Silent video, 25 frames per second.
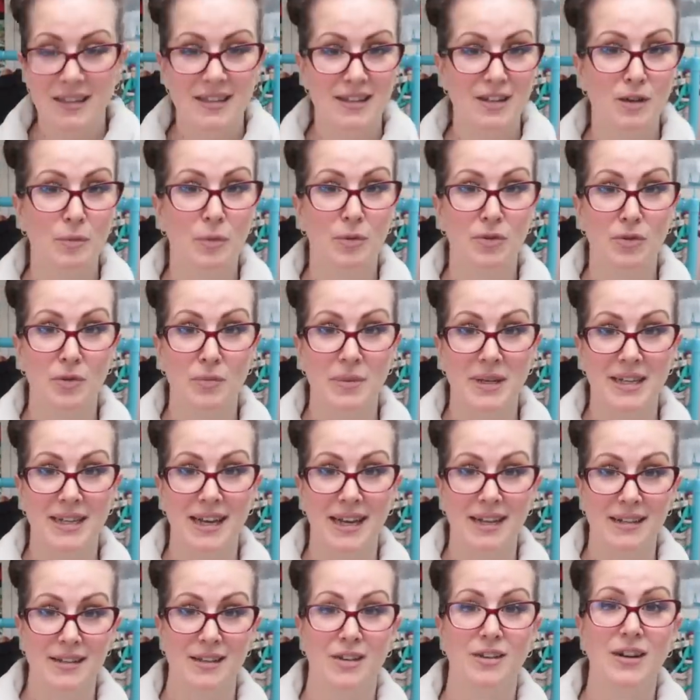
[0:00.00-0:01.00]
still before
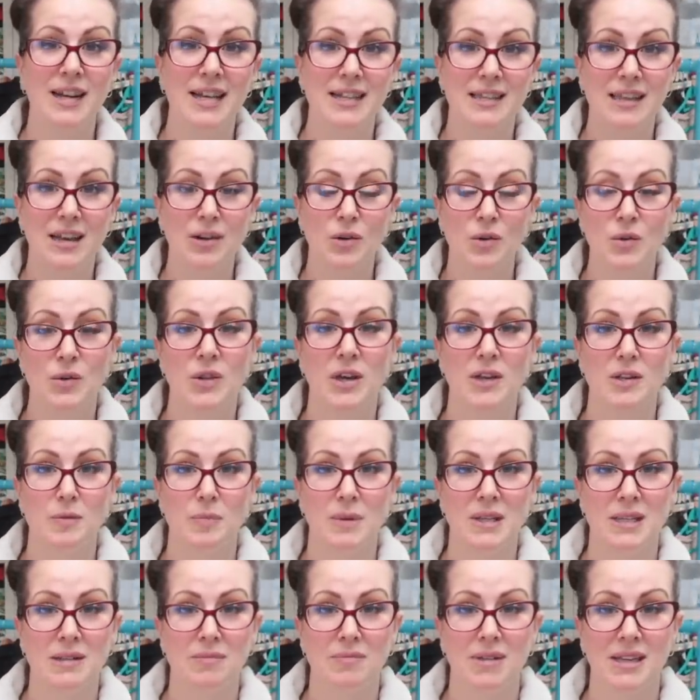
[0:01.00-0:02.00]
midday, so let's get all those
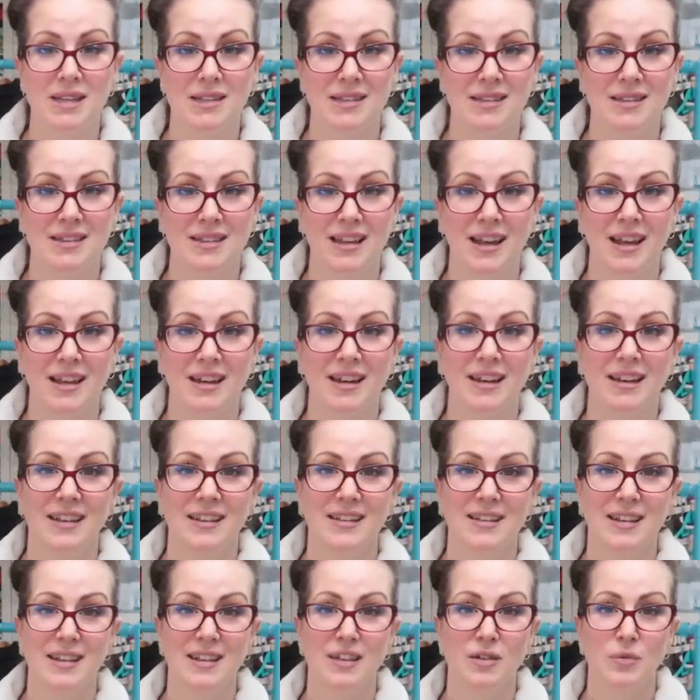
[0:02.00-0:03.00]
bits and pieces done
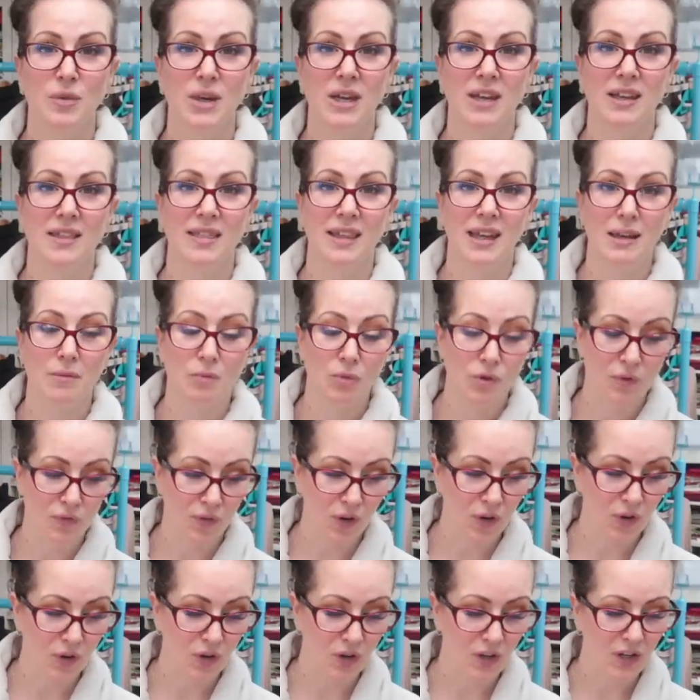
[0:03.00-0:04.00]
so that we can then move
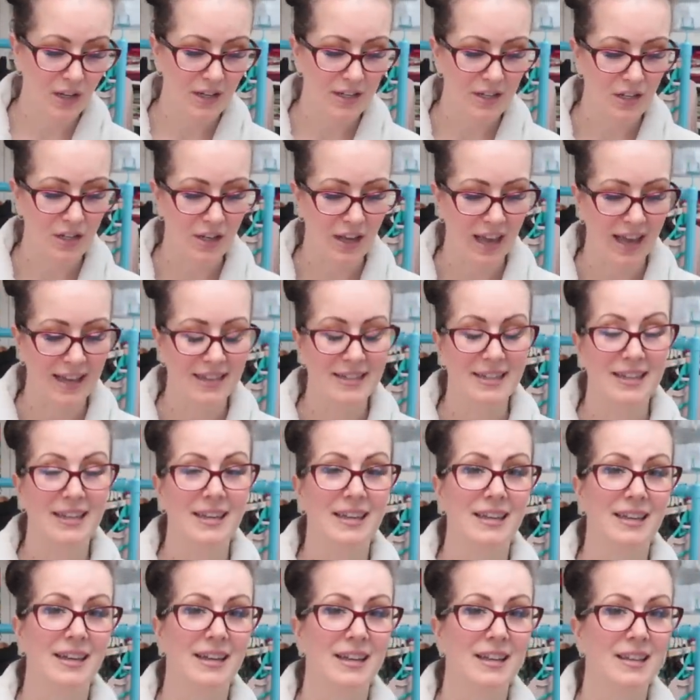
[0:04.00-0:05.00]
on to
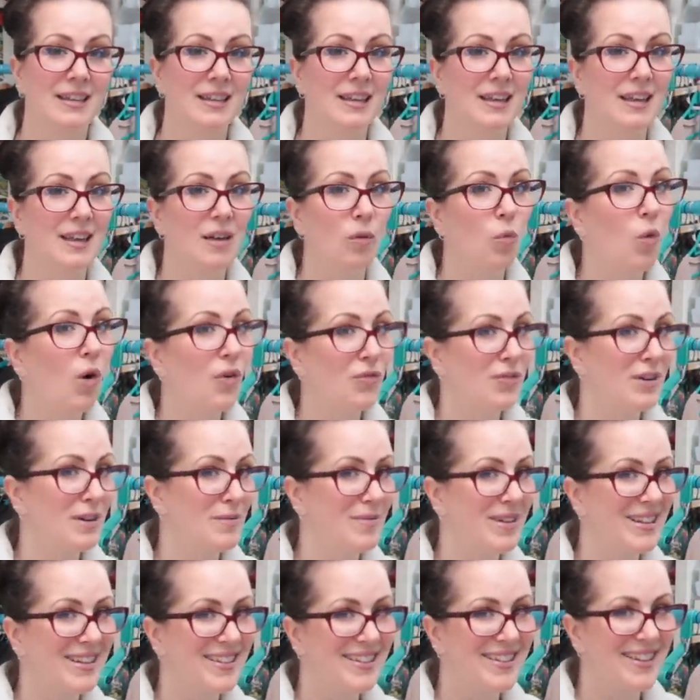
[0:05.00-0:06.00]
getting the waffly
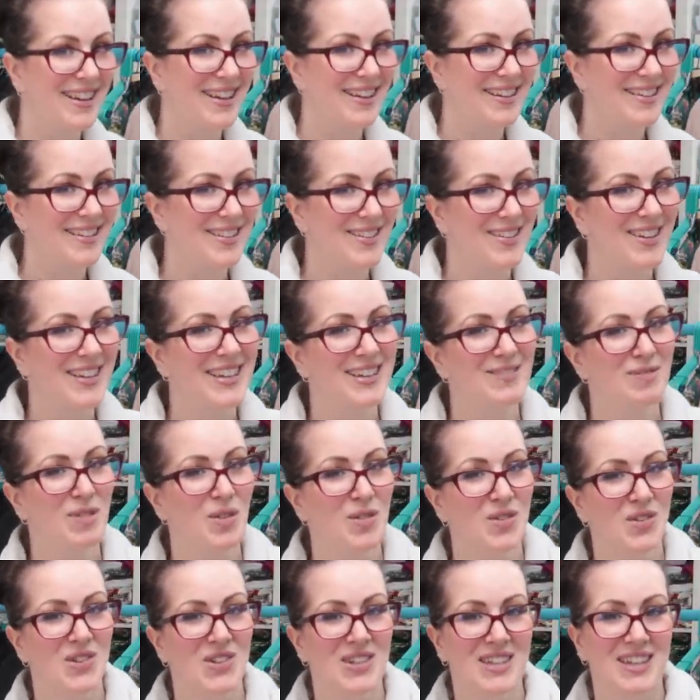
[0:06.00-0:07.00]
bits done so I can
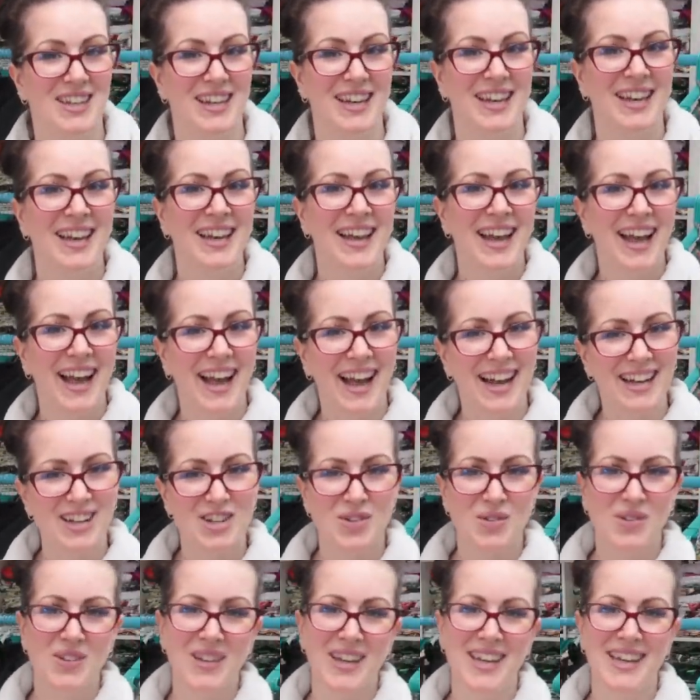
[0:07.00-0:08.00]
move on to
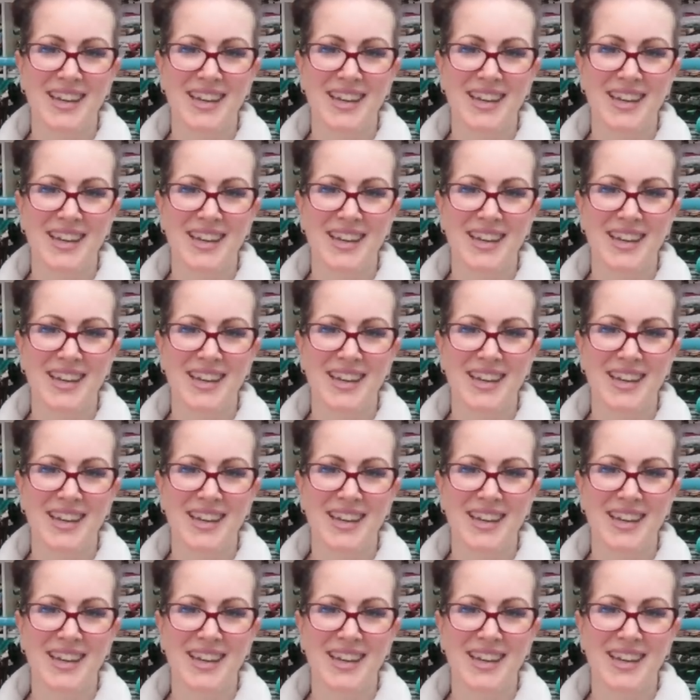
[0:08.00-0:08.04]
actual